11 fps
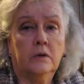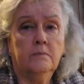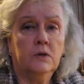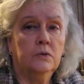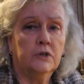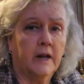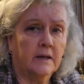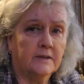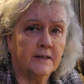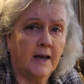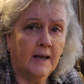even use it
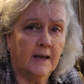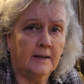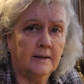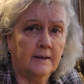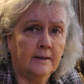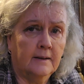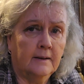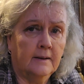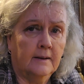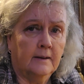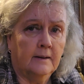outside
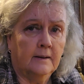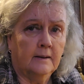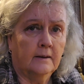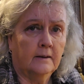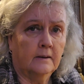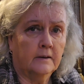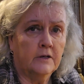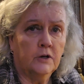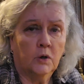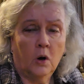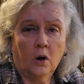in
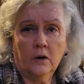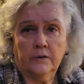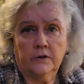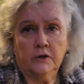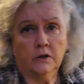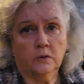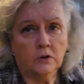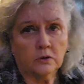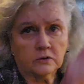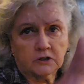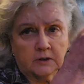your garden.
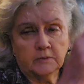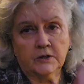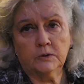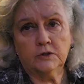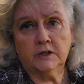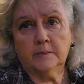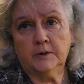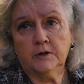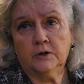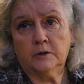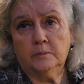Hook some of those up,
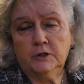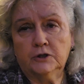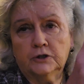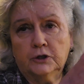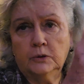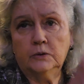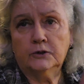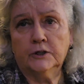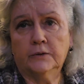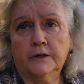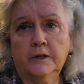and you can put your
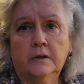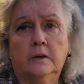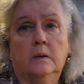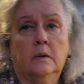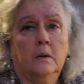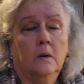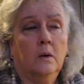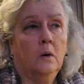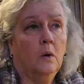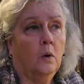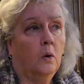tools on it,
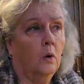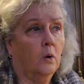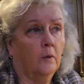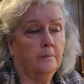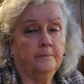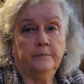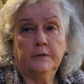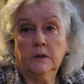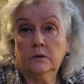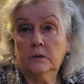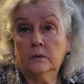or
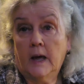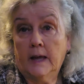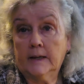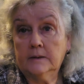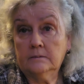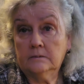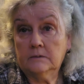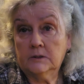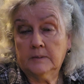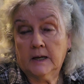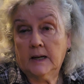hanging
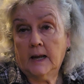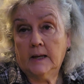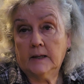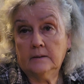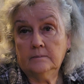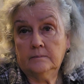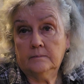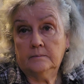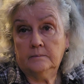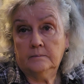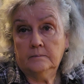some kind of hanging
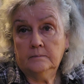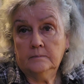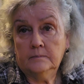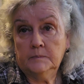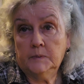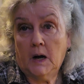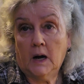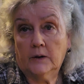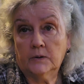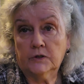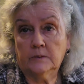
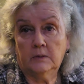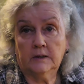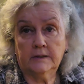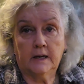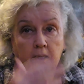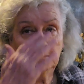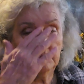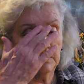pot or something like that.